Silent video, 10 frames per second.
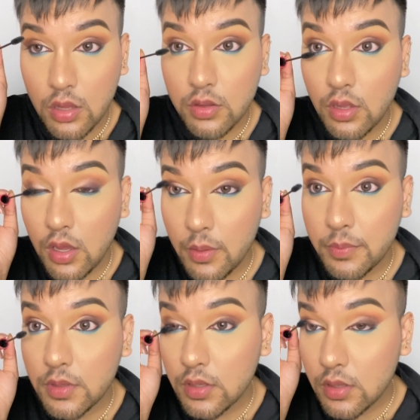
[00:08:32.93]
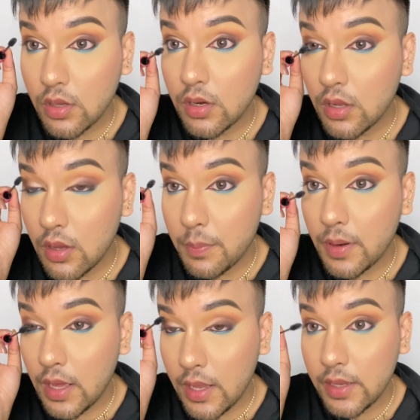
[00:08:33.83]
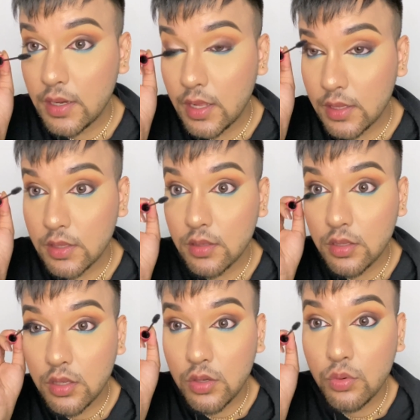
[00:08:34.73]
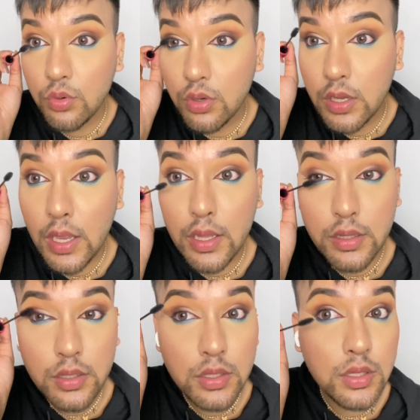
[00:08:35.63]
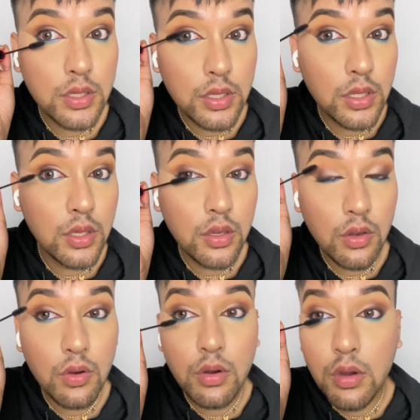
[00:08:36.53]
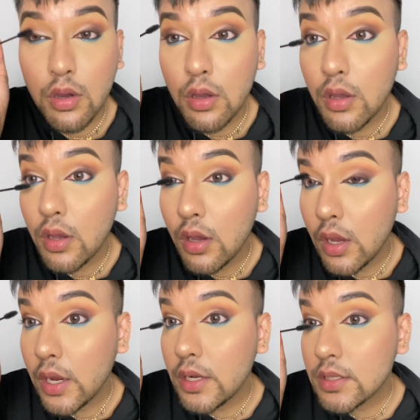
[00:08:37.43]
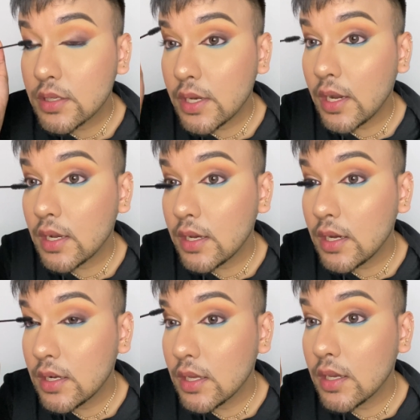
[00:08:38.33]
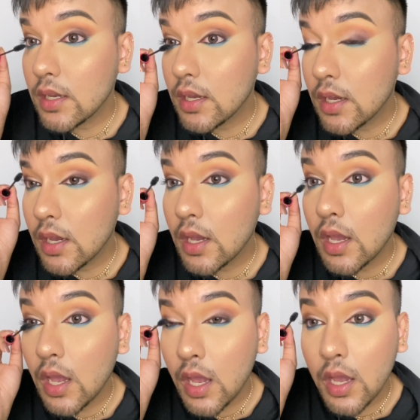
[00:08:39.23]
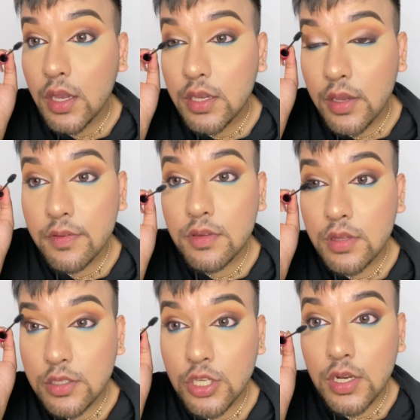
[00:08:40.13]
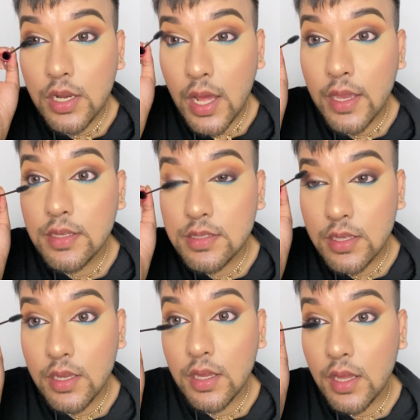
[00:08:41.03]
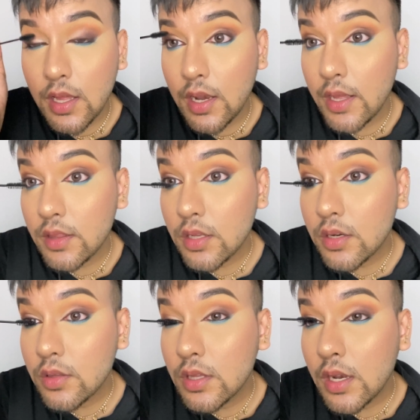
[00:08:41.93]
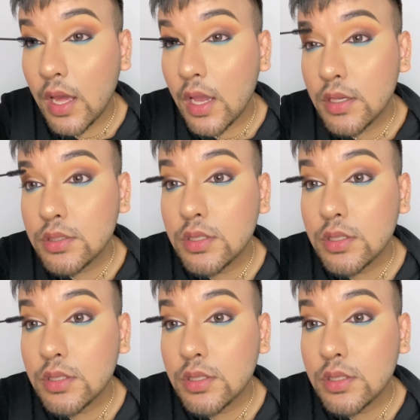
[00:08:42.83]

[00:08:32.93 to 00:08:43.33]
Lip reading: So I'm just gonna apply it like this. You can see instantly it gives such a nice length to the lash.